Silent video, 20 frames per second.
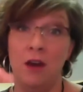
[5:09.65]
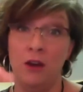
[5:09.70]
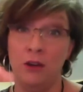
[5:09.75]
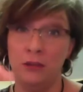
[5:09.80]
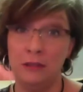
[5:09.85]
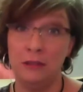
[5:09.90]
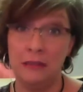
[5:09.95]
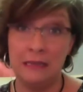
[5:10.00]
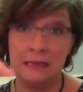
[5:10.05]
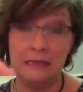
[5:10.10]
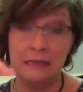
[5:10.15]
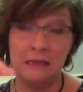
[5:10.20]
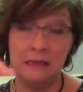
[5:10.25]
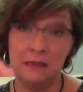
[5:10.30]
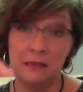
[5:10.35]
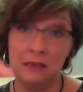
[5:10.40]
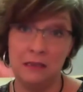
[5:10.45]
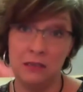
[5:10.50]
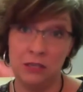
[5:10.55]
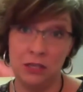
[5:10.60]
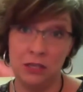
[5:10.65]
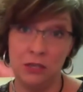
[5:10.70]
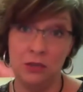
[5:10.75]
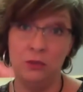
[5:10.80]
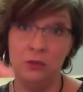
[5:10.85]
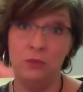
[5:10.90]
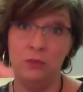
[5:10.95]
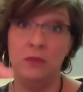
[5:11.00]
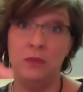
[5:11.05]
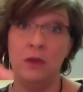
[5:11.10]
are listened
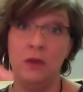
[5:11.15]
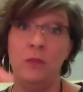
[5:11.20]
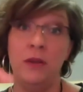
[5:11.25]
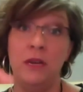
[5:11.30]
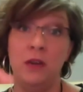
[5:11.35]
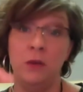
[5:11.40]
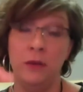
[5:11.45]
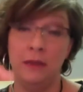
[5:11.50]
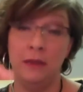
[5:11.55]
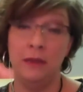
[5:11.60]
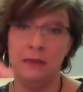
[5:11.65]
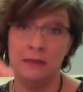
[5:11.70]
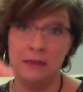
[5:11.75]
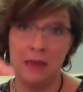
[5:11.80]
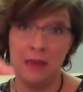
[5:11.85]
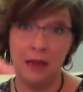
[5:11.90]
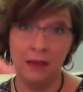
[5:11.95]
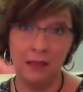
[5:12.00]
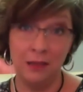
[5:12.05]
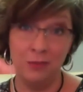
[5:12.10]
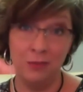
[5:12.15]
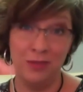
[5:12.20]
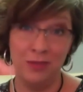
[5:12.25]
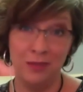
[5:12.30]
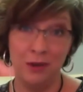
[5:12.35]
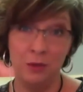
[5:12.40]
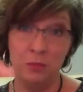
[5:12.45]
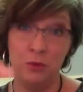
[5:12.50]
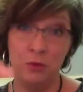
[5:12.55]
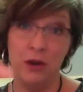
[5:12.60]
to, that we know exactly what
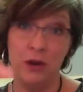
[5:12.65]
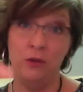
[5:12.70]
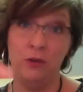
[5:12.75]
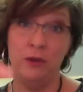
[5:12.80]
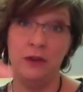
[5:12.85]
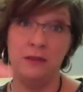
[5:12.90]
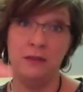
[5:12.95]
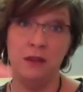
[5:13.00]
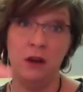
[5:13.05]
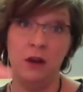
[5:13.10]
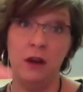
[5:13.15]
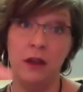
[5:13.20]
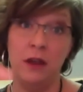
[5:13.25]
their priorities are,